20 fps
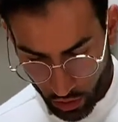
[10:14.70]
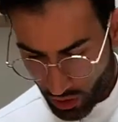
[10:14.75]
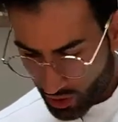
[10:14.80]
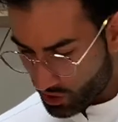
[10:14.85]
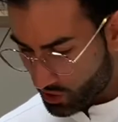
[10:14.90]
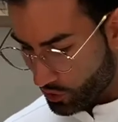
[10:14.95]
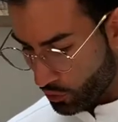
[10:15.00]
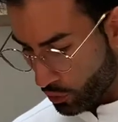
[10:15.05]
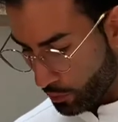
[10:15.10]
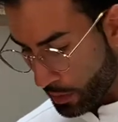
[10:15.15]

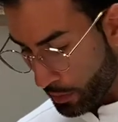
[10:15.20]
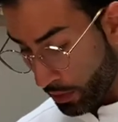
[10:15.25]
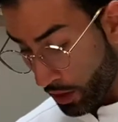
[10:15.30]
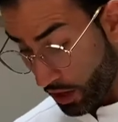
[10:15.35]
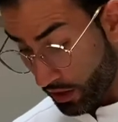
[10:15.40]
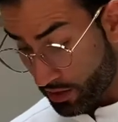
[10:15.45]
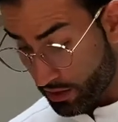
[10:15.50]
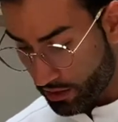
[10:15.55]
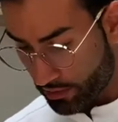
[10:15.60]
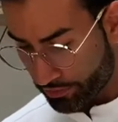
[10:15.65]
syrupy
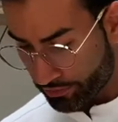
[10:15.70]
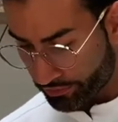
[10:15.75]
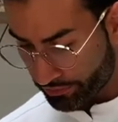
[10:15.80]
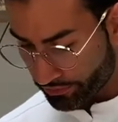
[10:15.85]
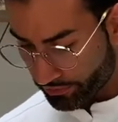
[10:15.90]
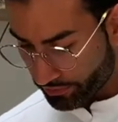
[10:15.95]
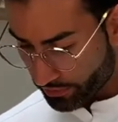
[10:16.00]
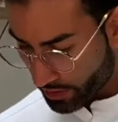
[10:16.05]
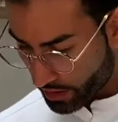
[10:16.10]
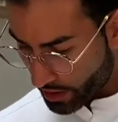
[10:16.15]
plus,
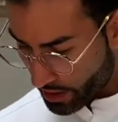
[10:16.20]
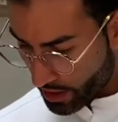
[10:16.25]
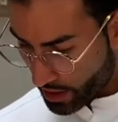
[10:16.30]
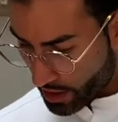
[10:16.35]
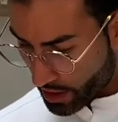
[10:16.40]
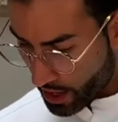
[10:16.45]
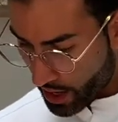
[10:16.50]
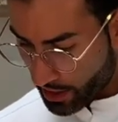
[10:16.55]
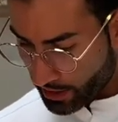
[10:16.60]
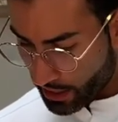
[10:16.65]

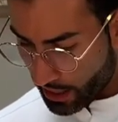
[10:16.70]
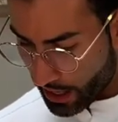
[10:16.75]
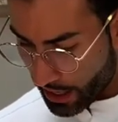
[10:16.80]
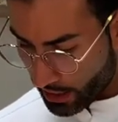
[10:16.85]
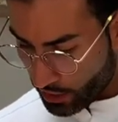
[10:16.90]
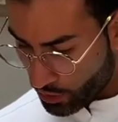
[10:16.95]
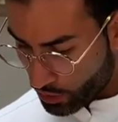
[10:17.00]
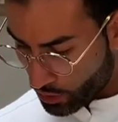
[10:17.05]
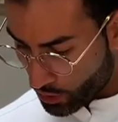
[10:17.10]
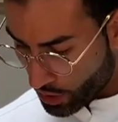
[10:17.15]
as I
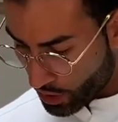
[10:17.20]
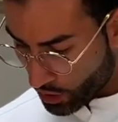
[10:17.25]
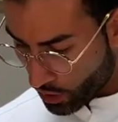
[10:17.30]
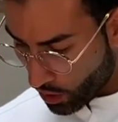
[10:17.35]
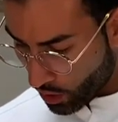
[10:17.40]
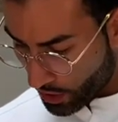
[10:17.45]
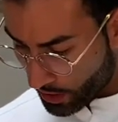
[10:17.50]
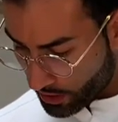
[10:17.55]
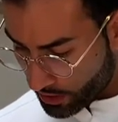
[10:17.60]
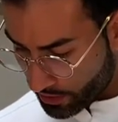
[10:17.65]
like to
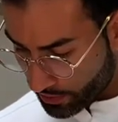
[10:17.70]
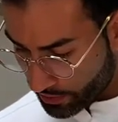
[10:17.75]
call it.